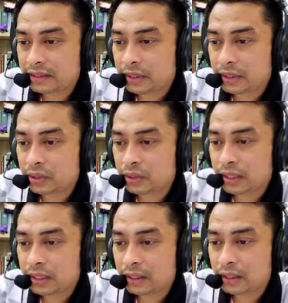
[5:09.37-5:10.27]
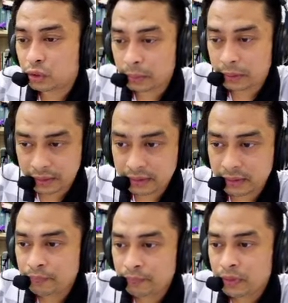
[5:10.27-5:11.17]
block size, you can choose either
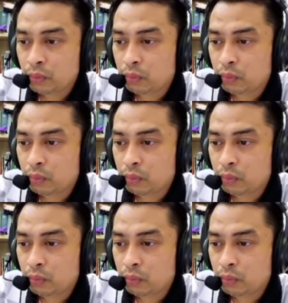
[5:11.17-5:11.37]
automatic.